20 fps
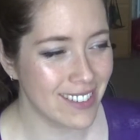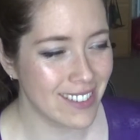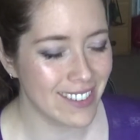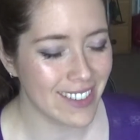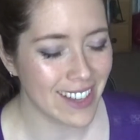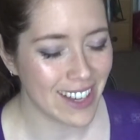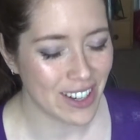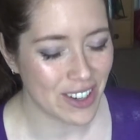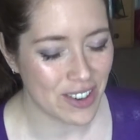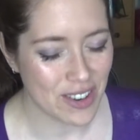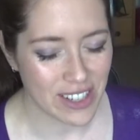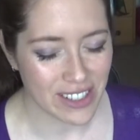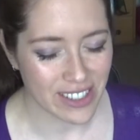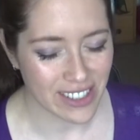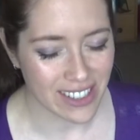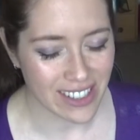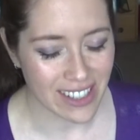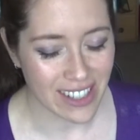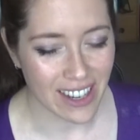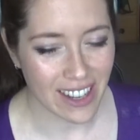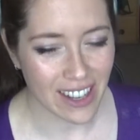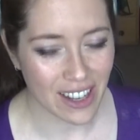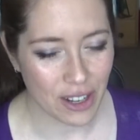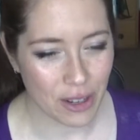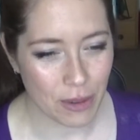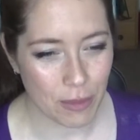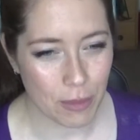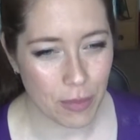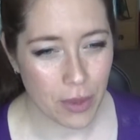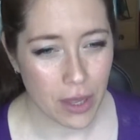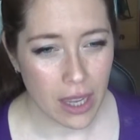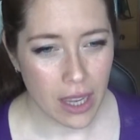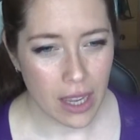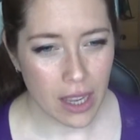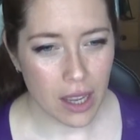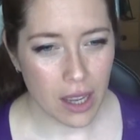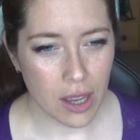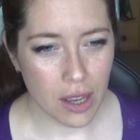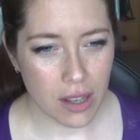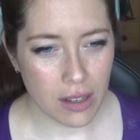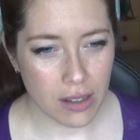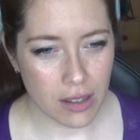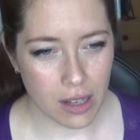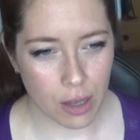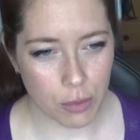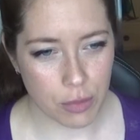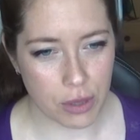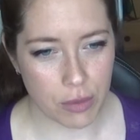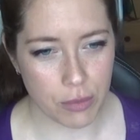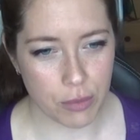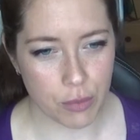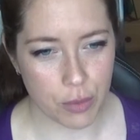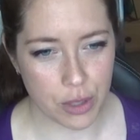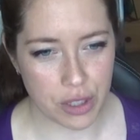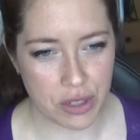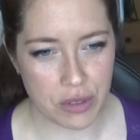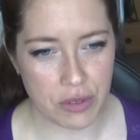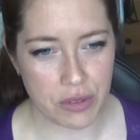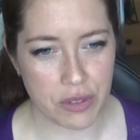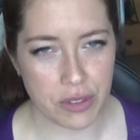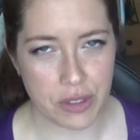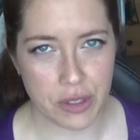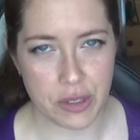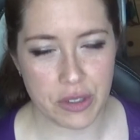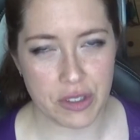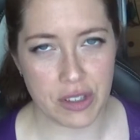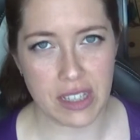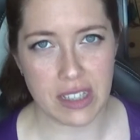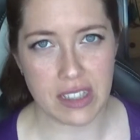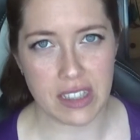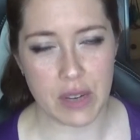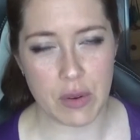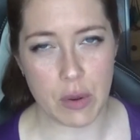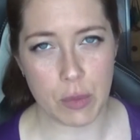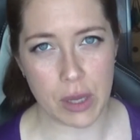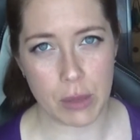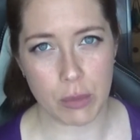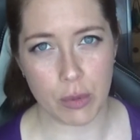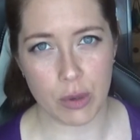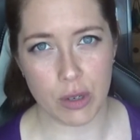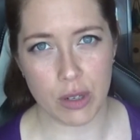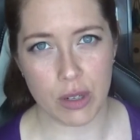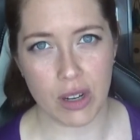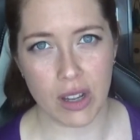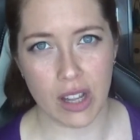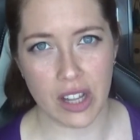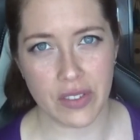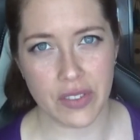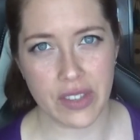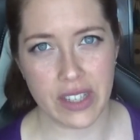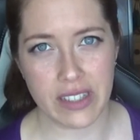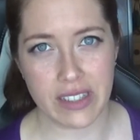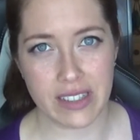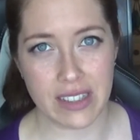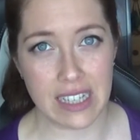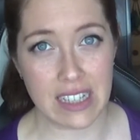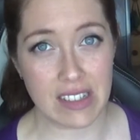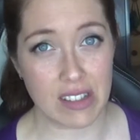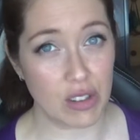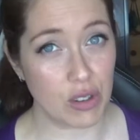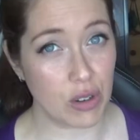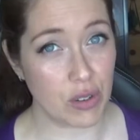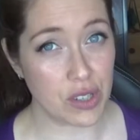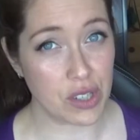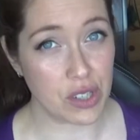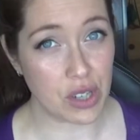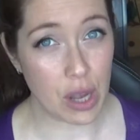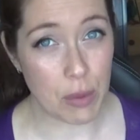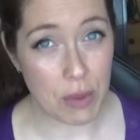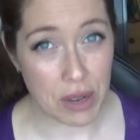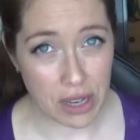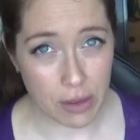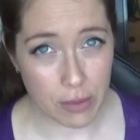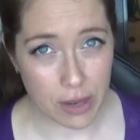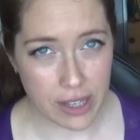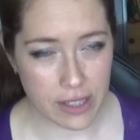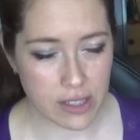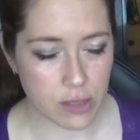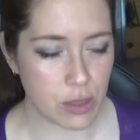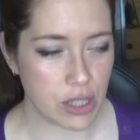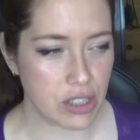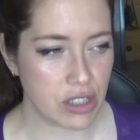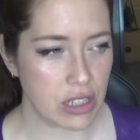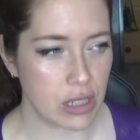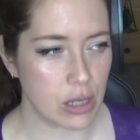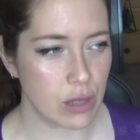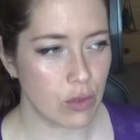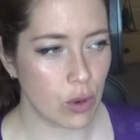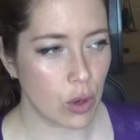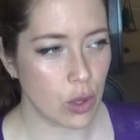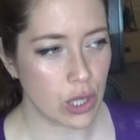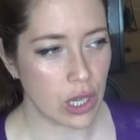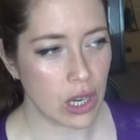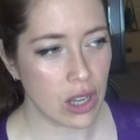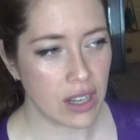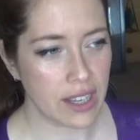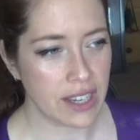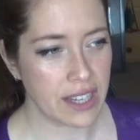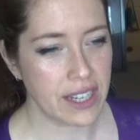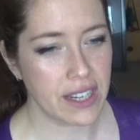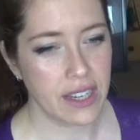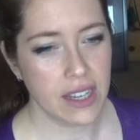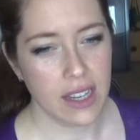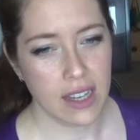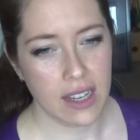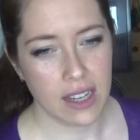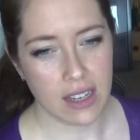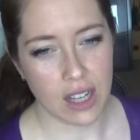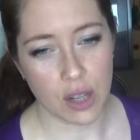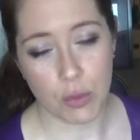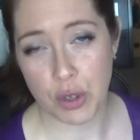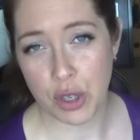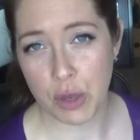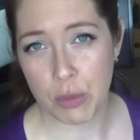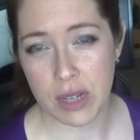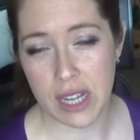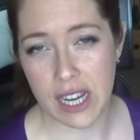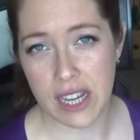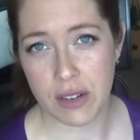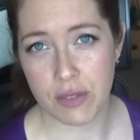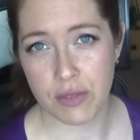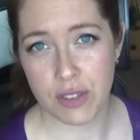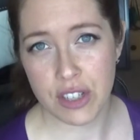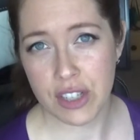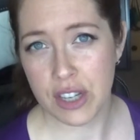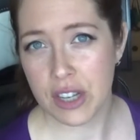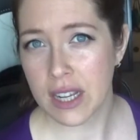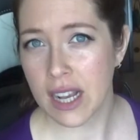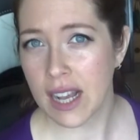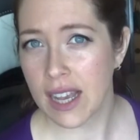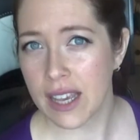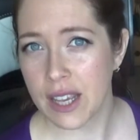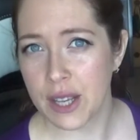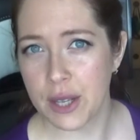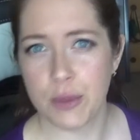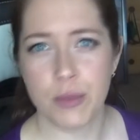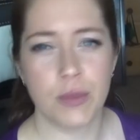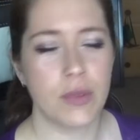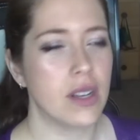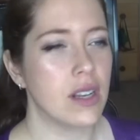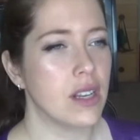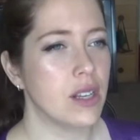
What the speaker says: That question. I mean, we don't usually see what people look like these days a lot of the time anyway, especially like with online, like when you're playing a video game,